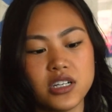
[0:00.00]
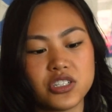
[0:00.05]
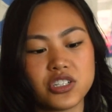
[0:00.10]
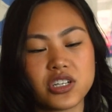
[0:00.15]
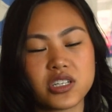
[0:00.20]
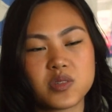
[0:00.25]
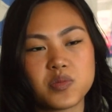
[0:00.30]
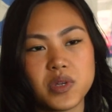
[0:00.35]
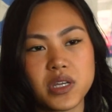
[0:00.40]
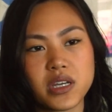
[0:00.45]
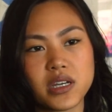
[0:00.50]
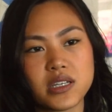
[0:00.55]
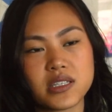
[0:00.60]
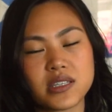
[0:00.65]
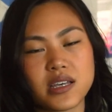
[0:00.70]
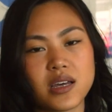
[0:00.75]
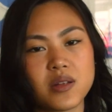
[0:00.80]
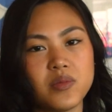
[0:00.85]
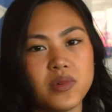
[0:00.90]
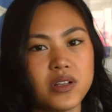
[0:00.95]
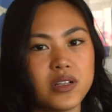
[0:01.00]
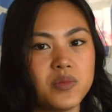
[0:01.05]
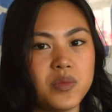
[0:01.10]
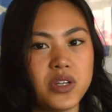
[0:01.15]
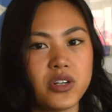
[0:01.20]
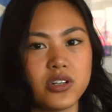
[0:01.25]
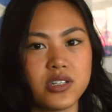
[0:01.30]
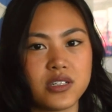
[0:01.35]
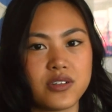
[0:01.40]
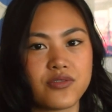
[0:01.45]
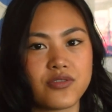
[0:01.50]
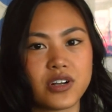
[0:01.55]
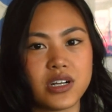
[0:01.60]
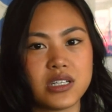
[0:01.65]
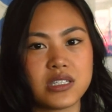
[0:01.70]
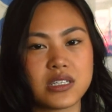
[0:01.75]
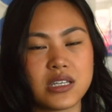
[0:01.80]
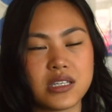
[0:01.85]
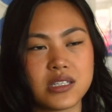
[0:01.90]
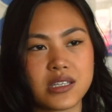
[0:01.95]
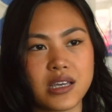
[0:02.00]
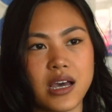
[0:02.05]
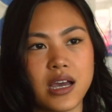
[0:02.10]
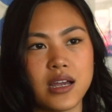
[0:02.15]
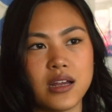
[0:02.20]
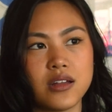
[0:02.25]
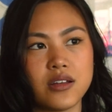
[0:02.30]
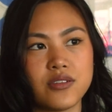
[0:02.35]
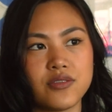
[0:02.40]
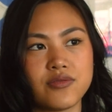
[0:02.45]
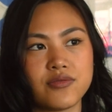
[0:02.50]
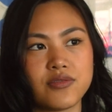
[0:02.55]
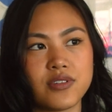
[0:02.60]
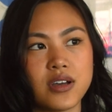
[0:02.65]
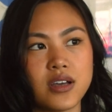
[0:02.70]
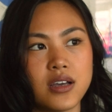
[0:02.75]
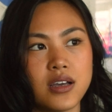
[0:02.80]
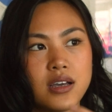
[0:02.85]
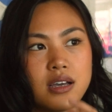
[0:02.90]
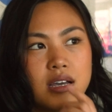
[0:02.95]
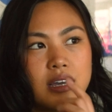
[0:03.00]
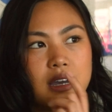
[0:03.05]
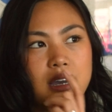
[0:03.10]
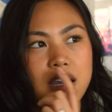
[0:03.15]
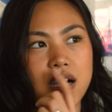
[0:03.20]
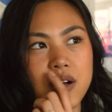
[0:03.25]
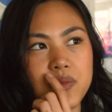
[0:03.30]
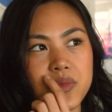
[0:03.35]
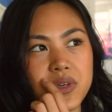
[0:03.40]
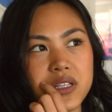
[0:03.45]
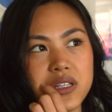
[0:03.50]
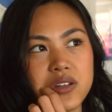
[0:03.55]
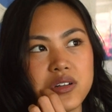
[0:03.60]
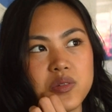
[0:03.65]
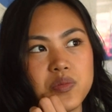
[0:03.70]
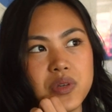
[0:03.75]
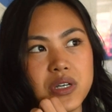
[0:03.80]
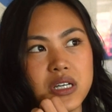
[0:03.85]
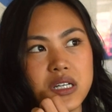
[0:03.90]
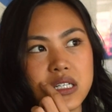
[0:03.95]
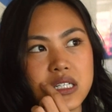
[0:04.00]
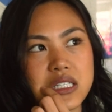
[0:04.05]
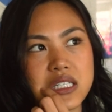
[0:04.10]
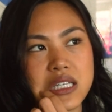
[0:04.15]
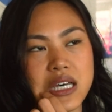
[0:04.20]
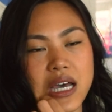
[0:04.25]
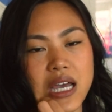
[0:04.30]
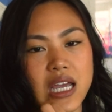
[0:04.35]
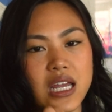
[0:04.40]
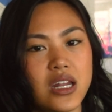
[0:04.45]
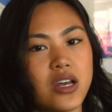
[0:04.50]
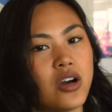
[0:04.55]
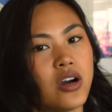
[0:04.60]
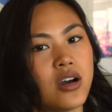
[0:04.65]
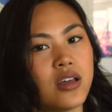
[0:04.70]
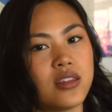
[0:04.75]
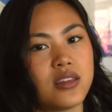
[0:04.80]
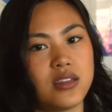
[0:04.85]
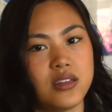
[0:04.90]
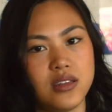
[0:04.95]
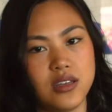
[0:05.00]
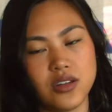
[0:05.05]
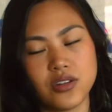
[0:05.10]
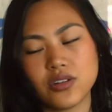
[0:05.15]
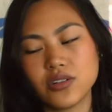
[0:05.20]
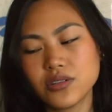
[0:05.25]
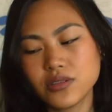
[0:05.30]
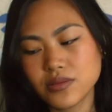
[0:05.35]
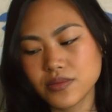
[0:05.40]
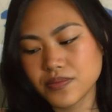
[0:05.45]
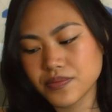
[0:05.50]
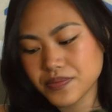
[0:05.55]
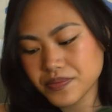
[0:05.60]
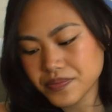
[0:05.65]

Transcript: just because that millimeter difference is kind of a little bit tight on the needle.